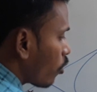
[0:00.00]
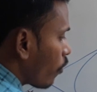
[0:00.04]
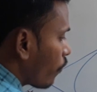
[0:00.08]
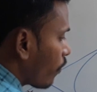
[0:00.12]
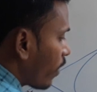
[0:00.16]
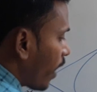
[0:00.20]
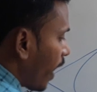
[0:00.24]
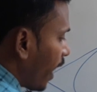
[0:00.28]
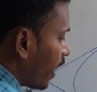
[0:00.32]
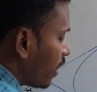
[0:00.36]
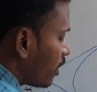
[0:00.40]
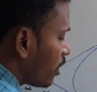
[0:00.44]
of
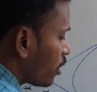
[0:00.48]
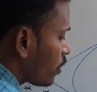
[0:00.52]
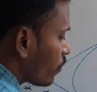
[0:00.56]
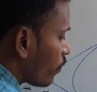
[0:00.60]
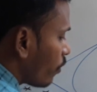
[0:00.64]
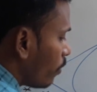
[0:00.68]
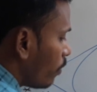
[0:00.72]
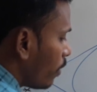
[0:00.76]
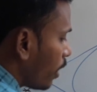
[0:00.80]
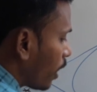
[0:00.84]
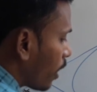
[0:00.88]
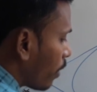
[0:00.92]
tangents
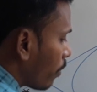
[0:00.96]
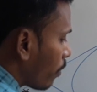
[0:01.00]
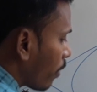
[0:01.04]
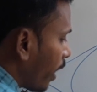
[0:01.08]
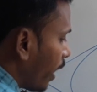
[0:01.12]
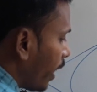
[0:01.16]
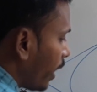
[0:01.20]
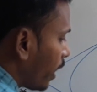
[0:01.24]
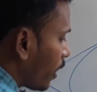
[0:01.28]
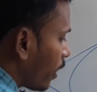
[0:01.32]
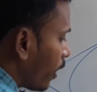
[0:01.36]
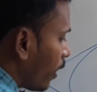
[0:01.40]
will become
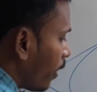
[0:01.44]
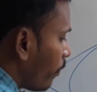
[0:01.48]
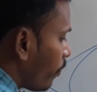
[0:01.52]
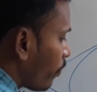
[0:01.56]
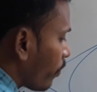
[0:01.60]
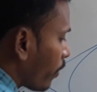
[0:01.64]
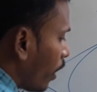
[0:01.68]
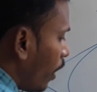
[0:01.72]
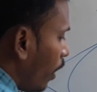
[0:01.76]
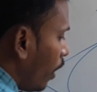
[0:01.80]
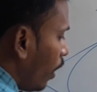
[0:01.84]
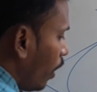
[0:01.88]
like
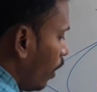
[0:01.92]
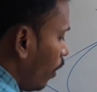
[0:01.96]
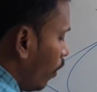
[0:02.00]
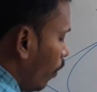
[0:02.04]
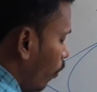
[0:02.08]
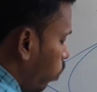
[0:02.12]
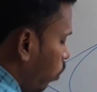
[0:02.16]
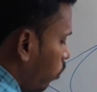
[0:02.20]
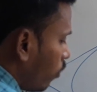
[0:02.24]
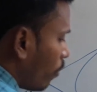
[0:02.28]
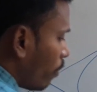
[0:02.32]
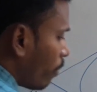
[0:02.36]

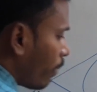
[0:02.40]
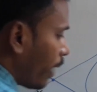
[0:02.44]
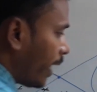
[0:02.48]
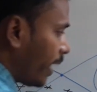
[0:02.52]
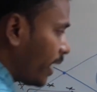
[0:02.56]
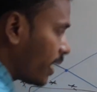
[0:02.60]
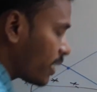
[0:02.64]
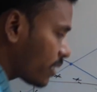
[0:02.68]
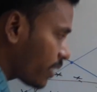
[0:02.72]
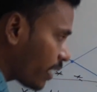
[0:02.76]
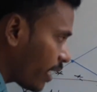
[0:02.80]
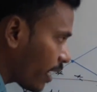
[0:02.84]

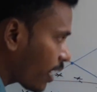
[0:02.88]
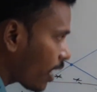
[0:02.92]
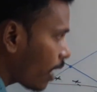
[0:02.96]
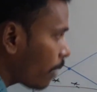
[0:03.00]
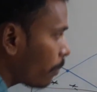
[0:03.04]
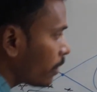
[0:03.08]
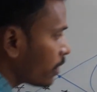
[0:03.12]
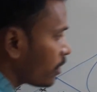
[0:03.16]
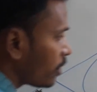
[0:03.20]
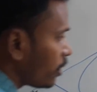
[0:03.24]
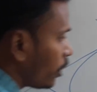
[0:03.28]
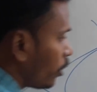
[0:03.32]
minus a
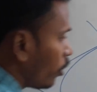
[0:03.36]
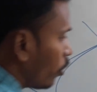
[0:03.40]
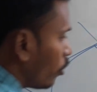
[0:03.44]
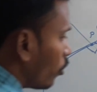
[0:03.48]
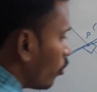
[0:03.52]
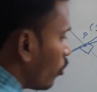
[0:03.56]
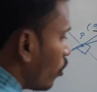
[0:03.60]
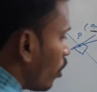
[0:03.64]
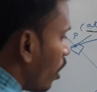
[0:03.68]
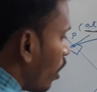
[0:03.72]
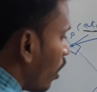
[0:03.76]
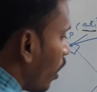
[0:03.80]
comma
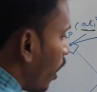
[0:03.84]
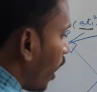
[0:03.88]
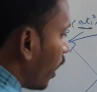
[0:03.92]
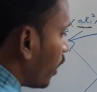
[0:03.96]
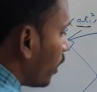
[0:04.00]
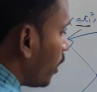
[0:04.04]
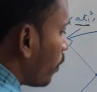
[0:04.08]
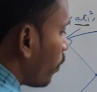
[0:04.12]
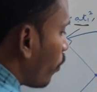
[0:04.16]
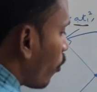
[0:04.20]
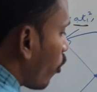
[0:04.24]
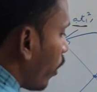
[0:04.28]
0 and
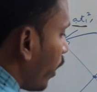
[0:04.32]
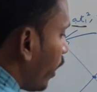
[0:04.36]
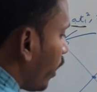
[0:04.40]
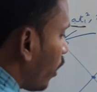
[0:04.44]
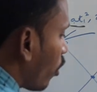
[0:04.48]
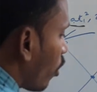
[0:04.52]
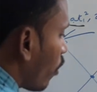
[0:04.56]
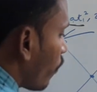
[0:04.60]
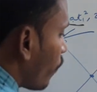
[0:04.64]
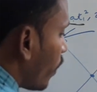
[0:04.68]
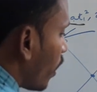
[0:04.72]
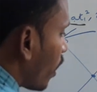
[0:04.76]
the point
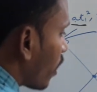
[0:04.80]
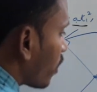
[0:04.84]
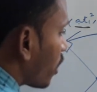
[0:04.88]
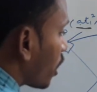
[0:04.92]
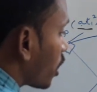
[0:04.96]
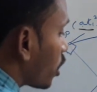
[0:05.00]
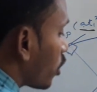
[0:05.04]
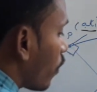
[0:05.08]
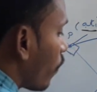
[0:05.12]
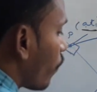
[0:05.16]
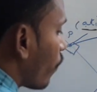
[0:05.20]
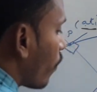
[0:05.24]
of
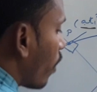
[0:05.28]
intersection of